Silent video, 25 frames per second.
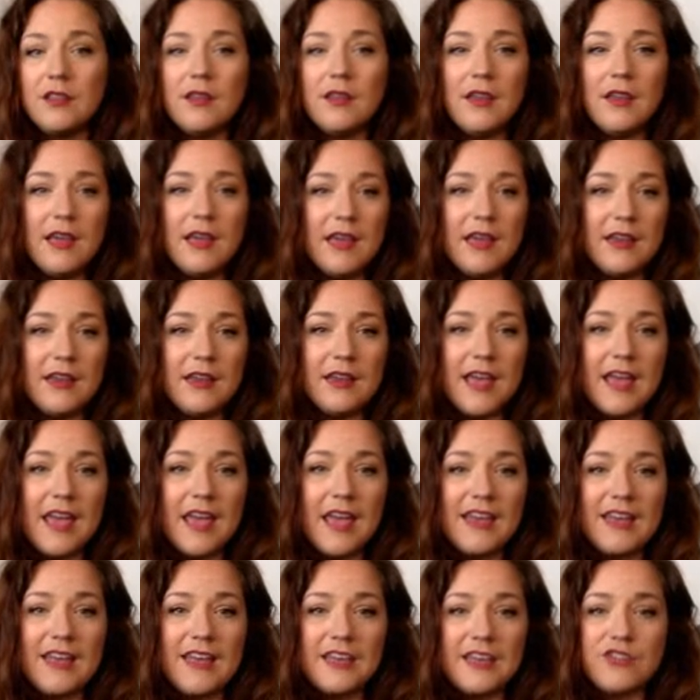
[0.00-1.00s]
and
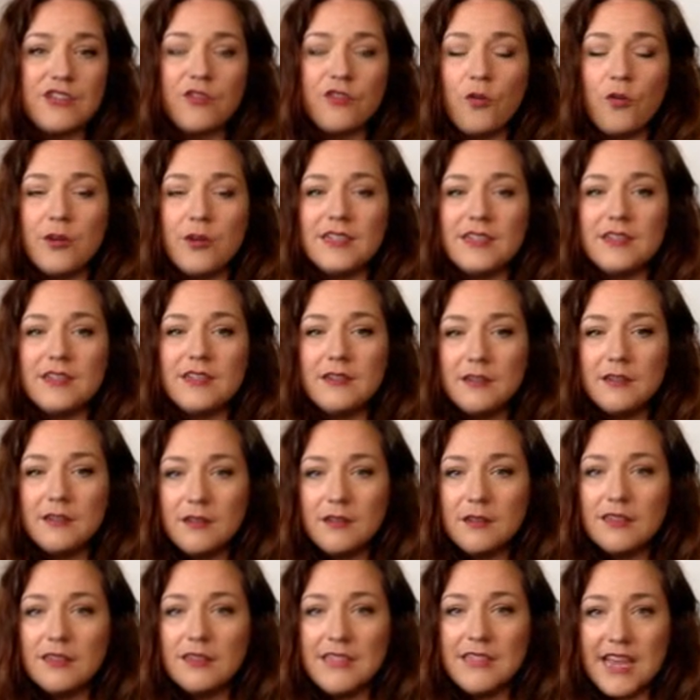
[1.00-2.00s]
NH4
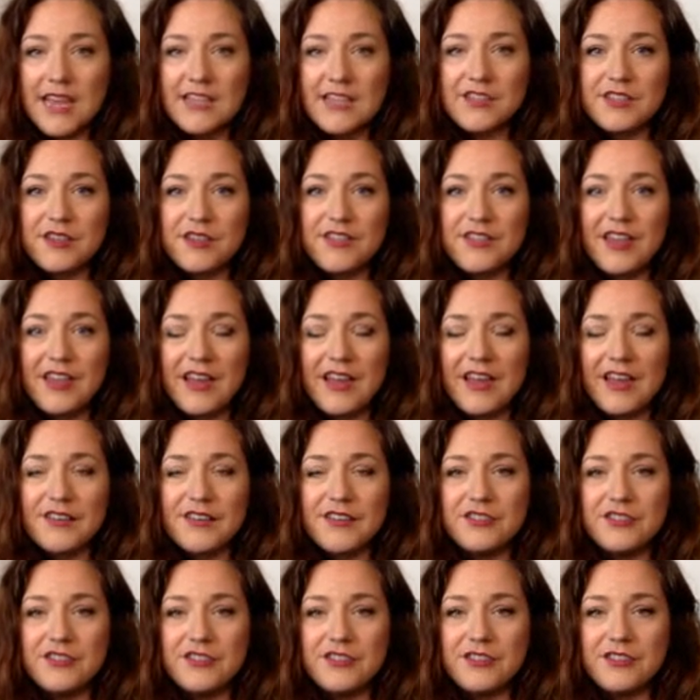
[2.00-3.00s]
takes on that
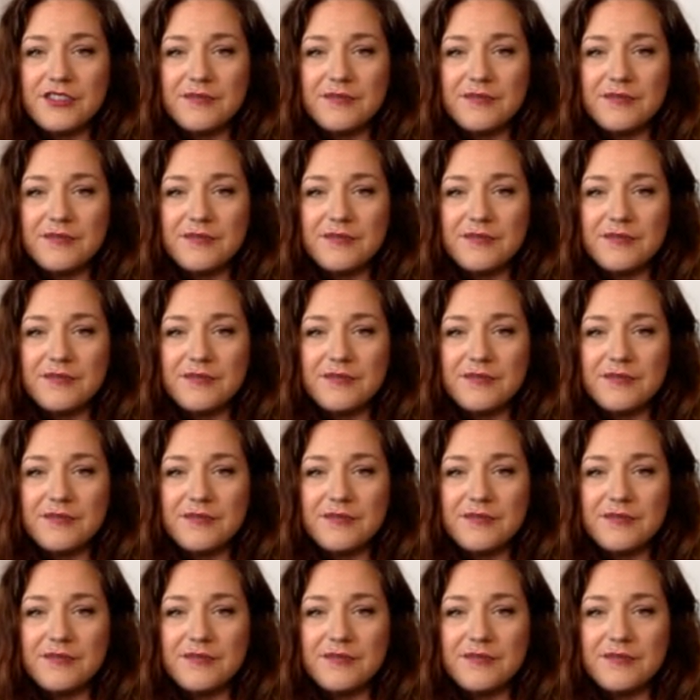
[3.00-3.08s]
hydrogen.